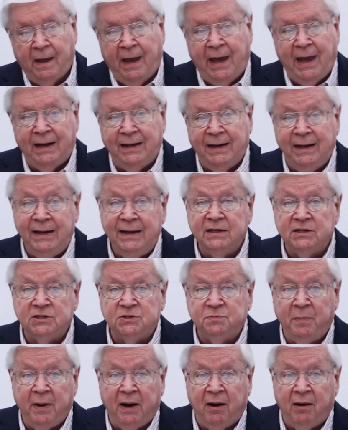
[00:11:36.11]
And he
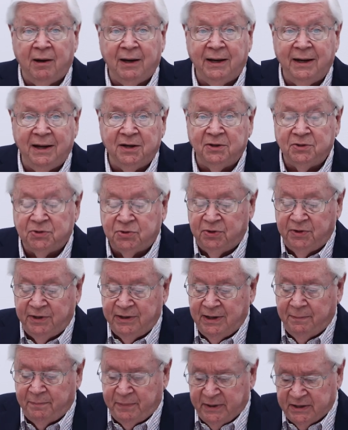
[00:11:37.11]
is barely into
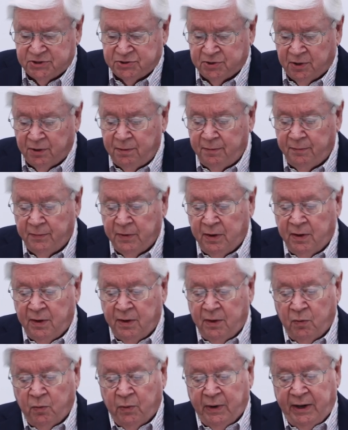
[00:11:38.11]
the epistle
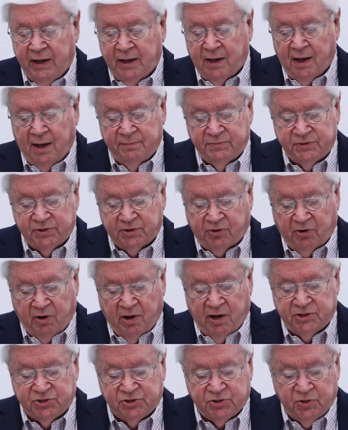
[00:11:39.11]
when he comes
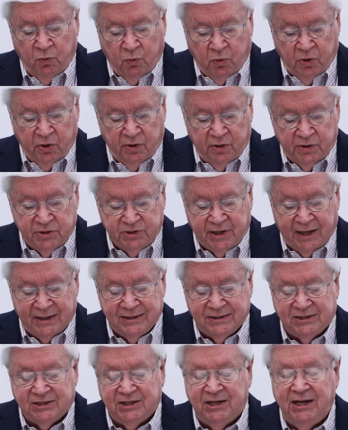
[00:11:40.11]
across the words
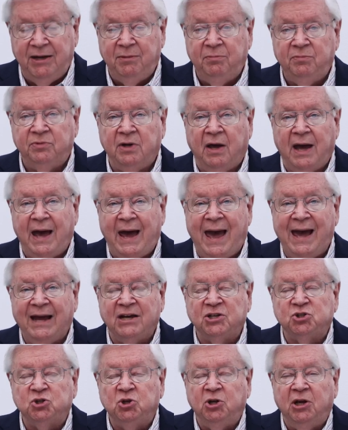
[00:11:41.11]
that seem to
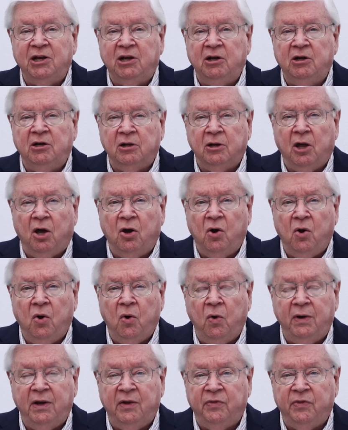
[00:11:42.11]
actually
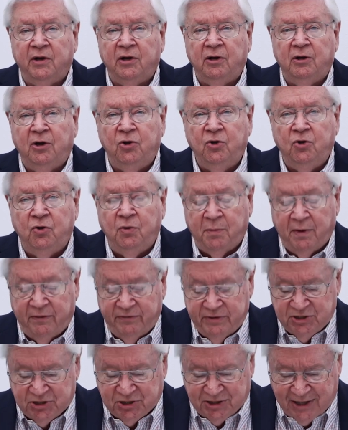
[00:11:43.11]
glow in the gloom
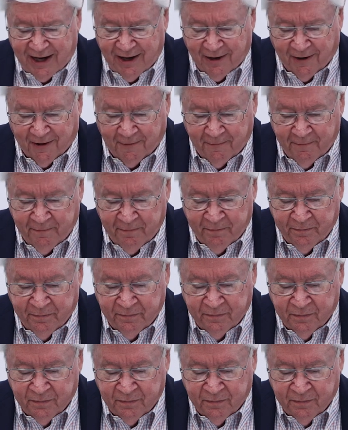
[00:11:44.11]
of his cell.